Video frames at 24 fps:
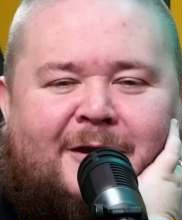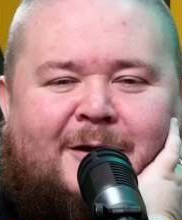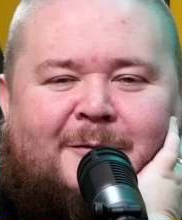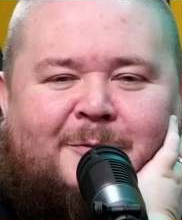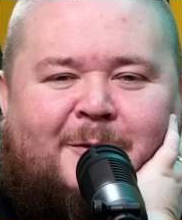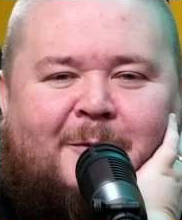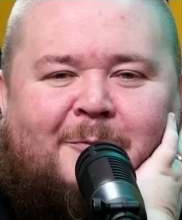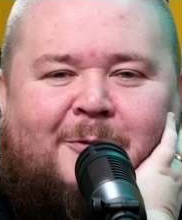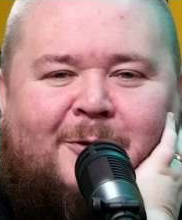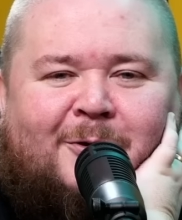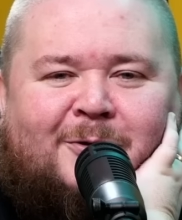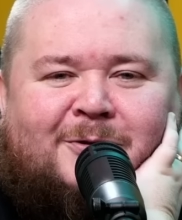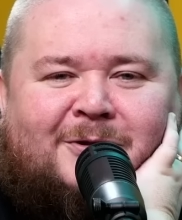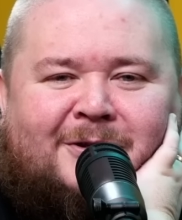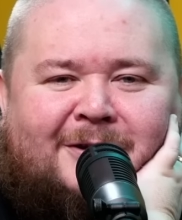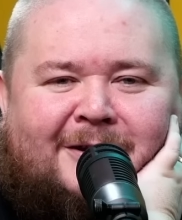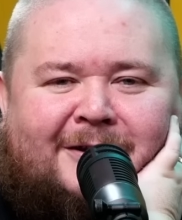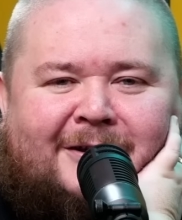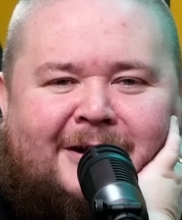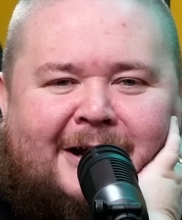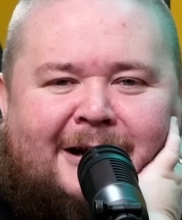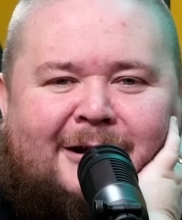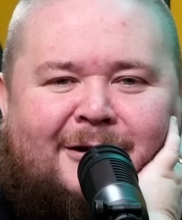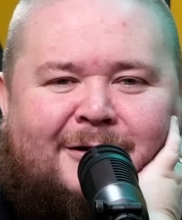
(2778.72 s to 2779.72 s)
the proposal
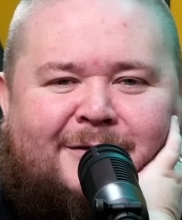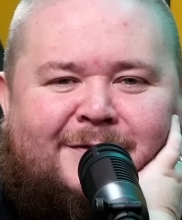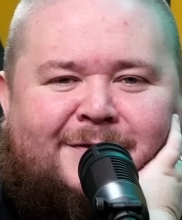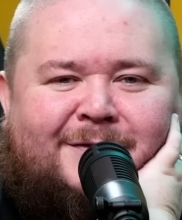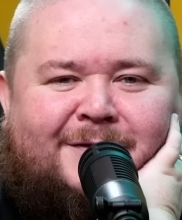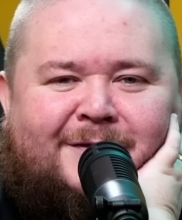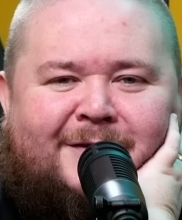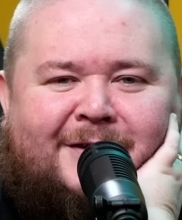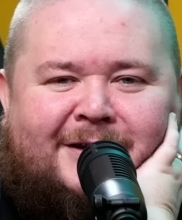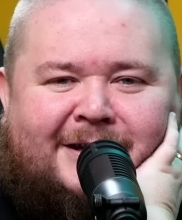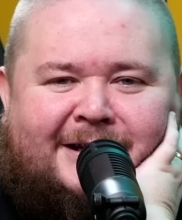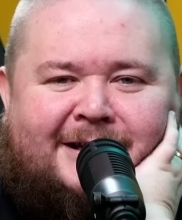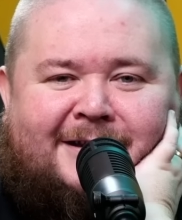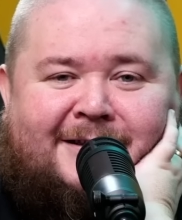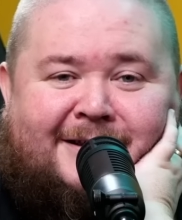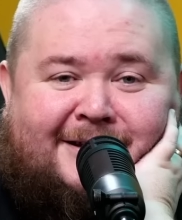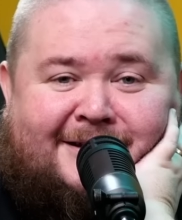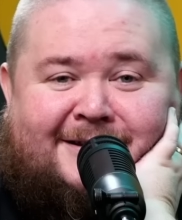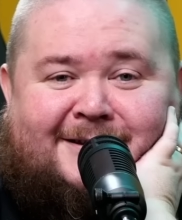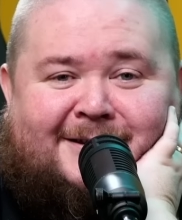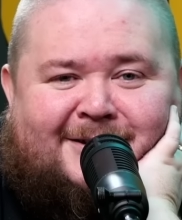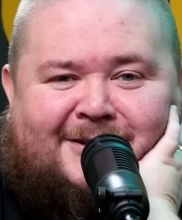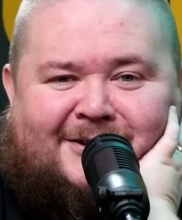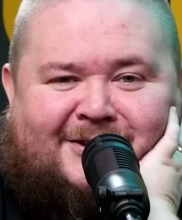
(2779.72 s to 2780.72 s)
that I love, that it,
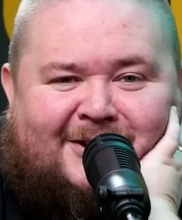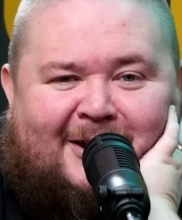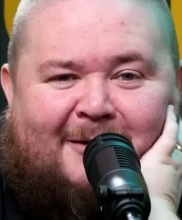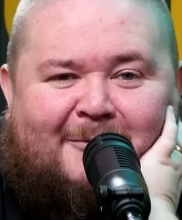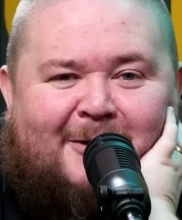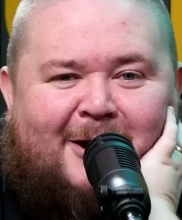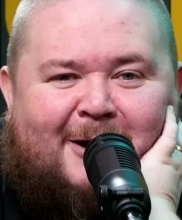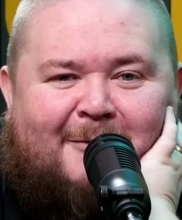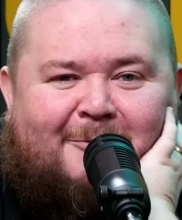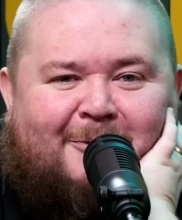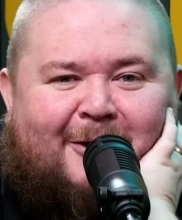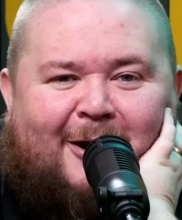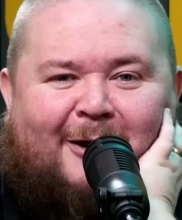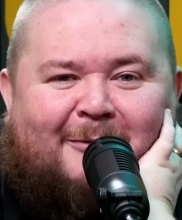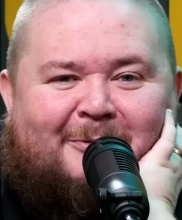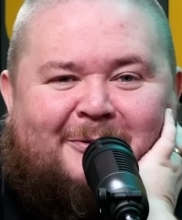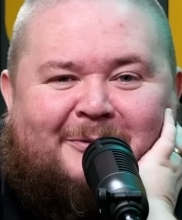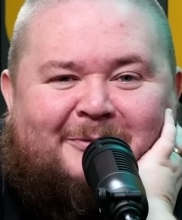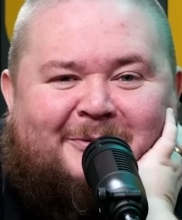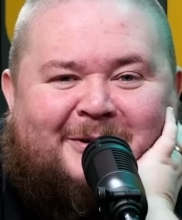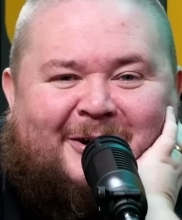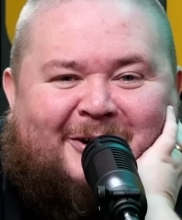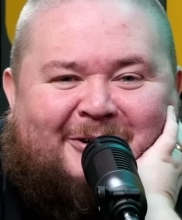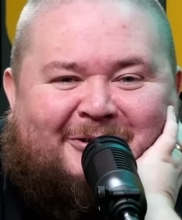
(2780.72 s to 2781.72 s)
that's somehow a
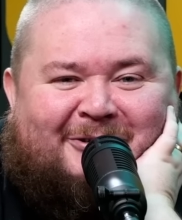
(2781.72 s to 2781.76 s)
problem in our